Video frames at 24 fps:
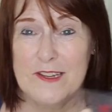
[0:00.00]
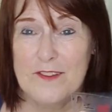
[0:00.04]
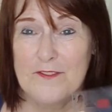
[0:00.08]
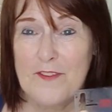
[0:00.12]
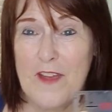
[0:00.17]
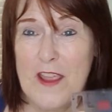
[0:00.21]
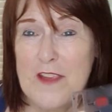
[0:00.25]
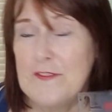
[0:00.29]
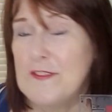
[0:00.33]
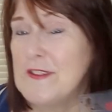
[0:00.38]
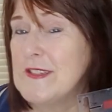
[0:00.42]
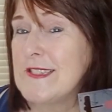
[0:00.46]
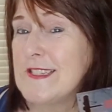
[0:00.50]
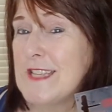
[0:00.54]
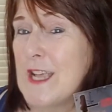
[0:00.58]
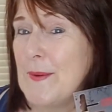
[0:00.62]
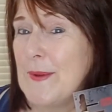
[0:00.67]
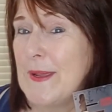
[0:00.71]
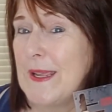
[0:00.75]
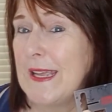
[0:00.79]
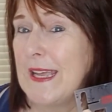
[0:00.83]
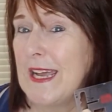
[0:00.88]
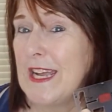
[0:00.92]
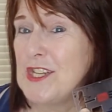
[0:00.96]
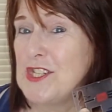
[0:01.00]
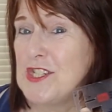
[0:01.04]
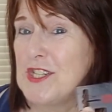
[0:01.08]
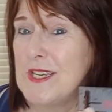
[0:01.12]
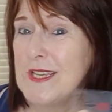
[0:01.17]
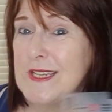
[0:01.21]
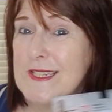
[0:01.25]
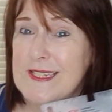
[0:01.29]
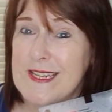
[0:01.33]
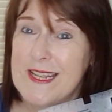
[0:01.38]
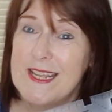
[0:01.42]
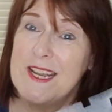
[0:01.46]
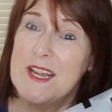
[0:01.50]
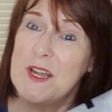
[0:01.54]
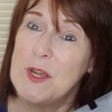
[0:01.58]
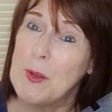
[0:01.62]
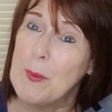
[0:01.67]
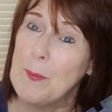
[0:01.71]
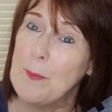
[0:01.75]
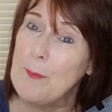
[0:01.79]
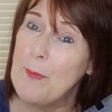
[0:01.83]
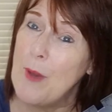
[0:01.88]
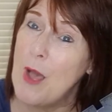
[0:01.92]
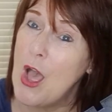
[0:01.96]
Favourite sewing gadget,
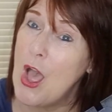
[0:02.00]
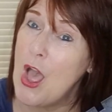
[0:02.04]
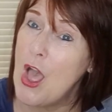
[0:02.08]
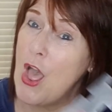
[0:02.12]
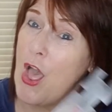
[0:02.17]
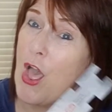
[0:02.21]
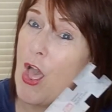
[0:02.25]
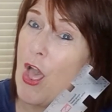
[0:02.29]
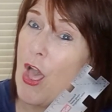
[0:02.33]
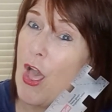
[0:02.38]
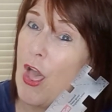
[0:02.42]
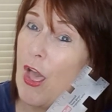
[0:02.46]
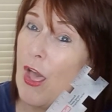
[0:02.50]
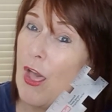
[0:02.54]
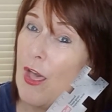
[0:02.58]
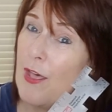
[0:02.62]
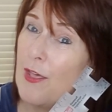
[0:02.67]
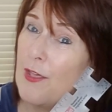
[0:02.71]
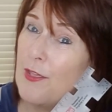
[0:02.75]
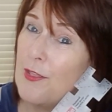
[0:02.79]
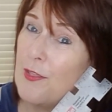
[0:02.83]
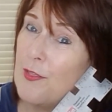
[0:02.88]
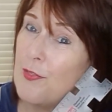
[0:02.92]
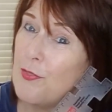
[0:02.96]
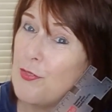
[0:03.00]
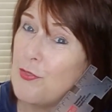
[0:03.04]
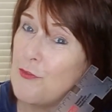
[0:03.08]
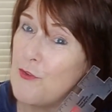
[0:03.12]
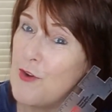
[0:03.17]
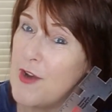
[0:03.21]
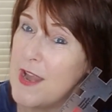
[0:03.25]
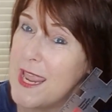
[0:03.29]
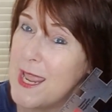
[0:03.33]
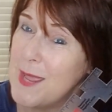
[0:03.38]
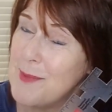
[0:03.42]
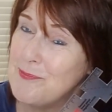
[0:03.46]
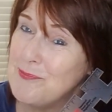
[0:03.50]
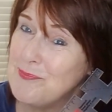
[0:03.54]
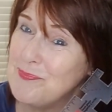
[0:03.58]
number 3.